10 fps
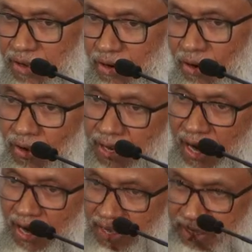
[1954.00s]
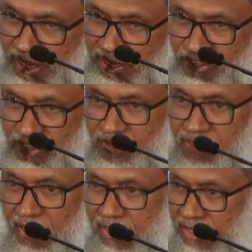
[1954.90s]
Only Aqidah
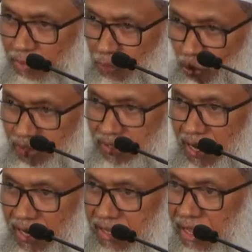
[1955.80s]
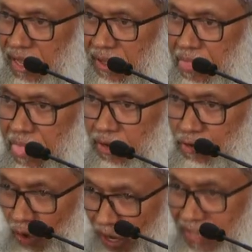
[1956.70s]
lessons, Aqidah books, Aqidah
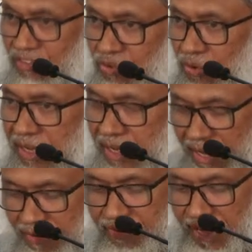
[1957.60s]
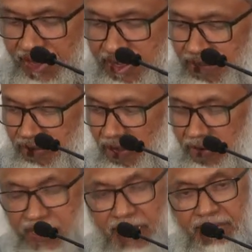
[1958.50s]
knowledge will clarify this.
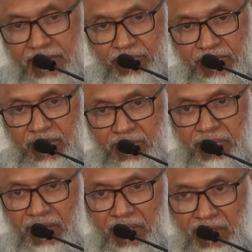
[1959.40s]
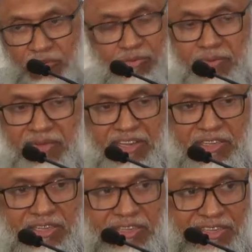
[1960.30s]
Without that, a Muslim could be very
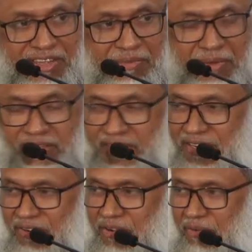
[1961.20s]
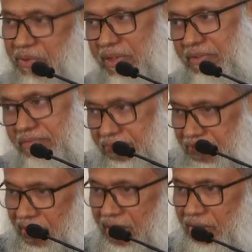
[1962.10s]
sincere, but he could be
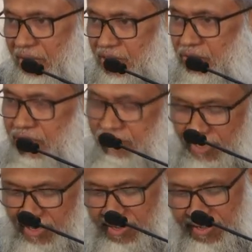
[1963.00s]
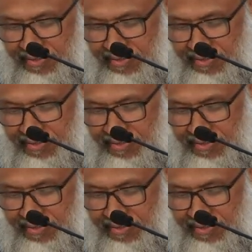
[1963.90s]
going to the shirk.